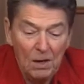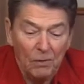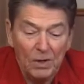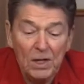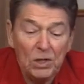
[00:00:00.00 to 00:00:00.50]

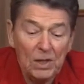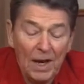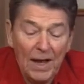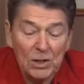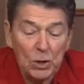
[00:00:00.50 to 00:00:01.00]
For each of the
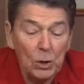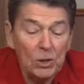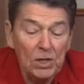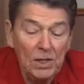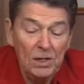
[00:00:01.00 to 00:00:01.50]
last
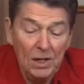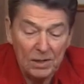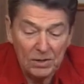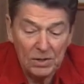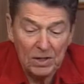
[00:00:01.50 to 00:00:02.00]
13
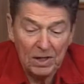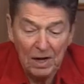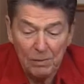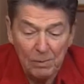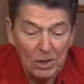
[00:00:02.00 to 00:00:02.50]
years, the
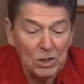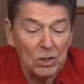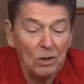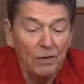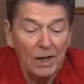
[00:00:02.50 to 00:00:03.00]
government has
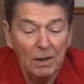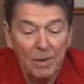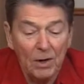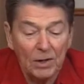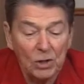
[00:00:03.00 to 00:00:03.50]
surveyed
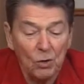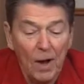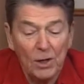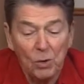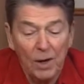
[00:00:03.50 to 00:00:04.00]
America's
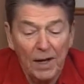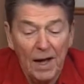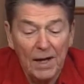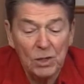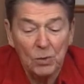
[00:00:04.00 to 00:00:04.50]
graduating
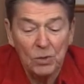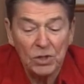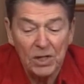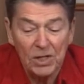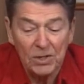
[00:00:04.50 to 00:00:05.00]
high school
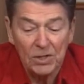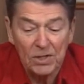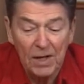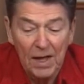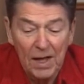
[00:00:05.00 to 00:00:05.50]
seniors.
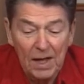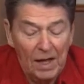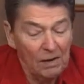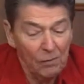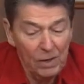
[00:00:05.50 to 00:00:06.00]

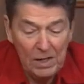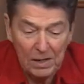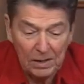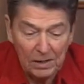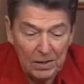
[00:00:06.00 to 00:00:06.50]
Every
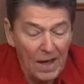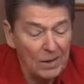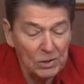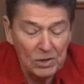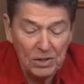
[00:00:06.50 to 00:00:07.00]
year,
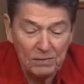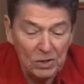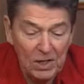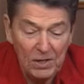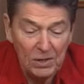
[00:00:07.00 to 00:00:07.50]
thousands of
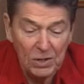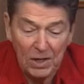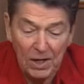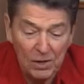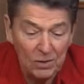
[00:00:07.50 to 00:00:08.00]
seniors in
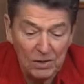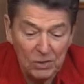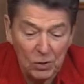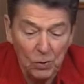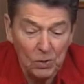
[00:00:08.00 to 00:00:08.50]
hundreds of
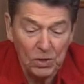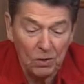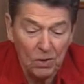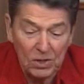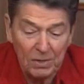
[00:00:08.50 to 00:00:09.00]
schools
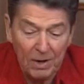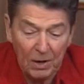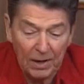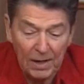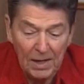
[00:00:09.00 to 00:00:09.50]
across
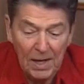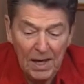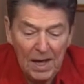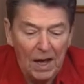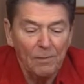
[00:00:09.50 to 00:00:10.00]
America
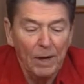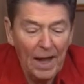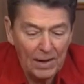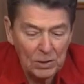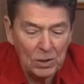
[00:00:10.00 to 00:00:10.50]
have been
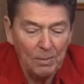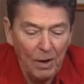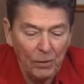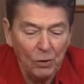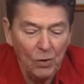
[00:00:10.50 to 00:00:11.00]
asked
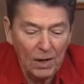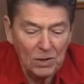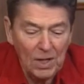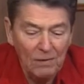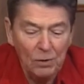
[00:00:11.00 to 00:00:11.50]
about the
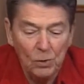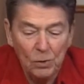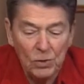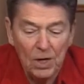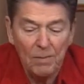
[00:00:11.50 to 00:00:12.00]
drugs they've
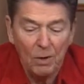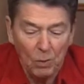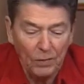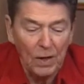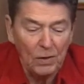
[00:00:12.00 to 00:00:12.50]
used and about
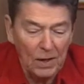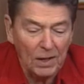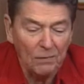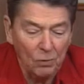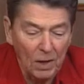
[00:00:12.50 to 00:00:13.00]
what they think
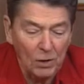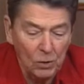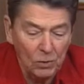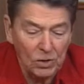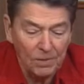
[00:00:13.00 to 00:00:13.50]
of drug
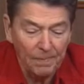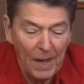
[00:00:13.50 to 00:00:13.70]
use.